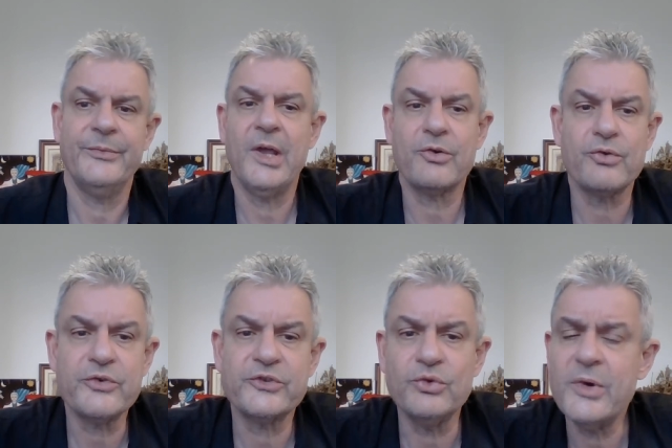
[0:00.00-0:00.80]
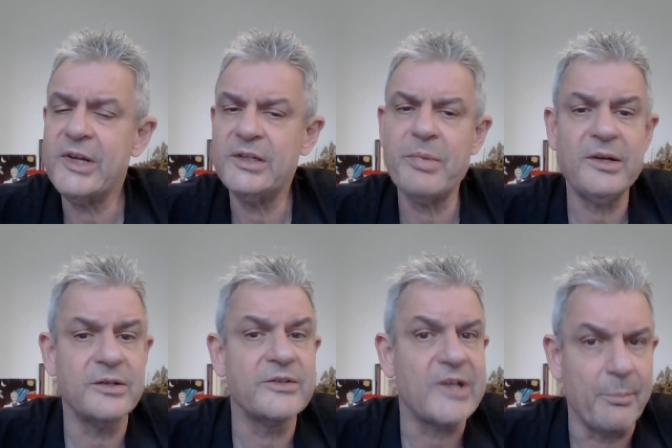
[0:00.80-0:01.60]
Across two
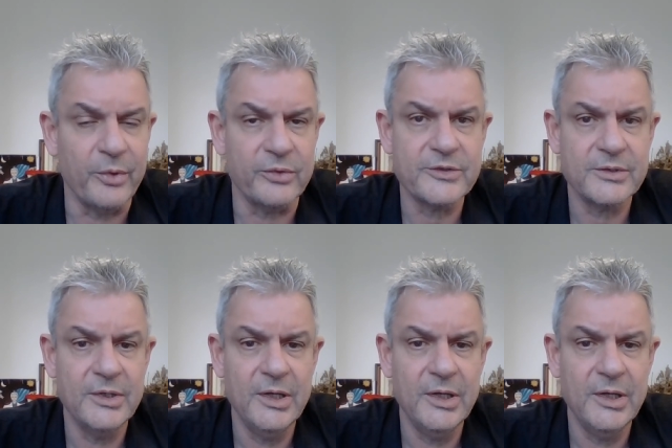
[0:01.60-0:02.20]
independent samples,